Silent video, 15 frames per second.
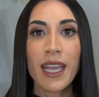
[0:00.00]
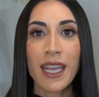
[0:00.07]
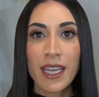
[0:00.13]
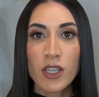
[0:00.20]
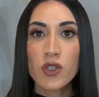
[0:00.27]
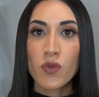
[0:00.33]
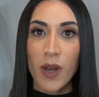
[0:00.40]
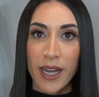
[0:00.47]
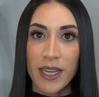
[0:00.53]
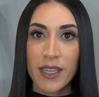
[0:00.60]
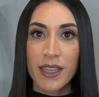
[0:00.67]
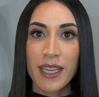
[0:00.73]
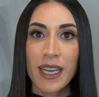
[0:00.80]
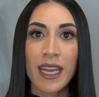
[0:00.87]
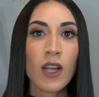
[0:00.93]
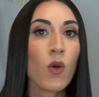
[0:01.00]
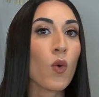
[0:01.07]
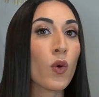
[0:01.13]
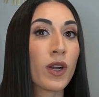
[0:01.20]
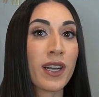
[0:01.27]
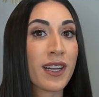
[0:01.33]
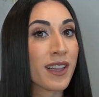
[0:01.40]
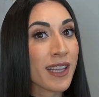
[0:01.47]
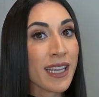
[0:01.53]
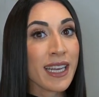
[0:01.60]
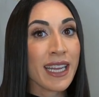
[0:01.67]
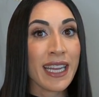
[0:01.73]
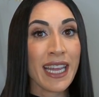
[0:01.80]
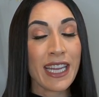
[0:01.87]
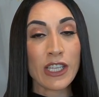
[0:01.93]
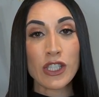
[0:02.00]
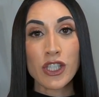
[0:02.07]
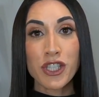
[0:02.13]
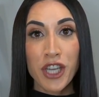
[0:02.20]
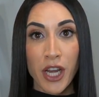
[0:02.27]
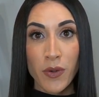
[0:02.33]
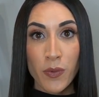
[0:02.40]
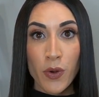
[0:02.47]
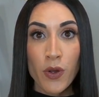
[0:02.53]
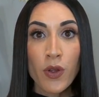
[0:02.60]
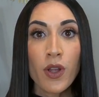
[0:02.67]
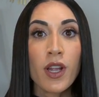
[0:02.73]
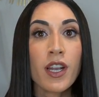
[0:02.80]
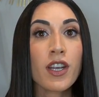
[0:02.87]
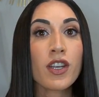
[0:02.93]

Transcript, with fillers: in dry cleaning or cleaning in general.